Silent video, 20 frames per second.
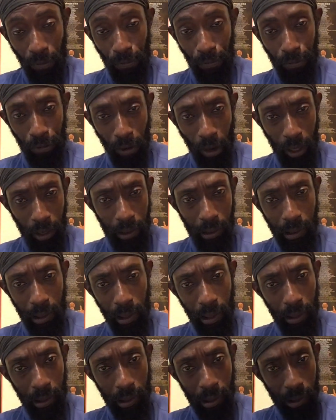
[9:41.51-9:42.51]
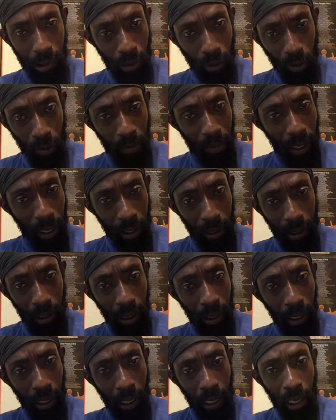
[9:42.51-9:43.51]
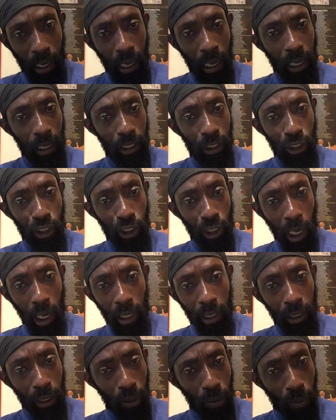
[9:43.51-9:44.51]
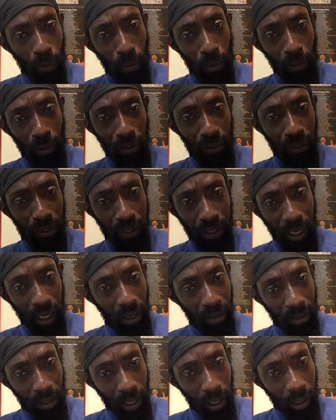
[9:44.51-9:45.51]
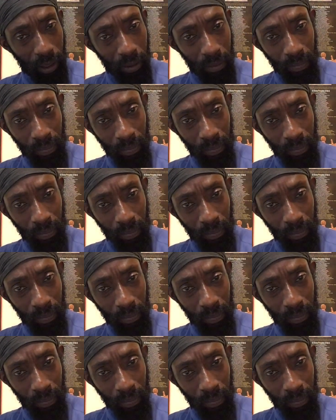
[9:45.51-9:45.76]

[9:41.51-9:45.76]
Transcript: Frosty the Snowman, and jolly old Saint Nick,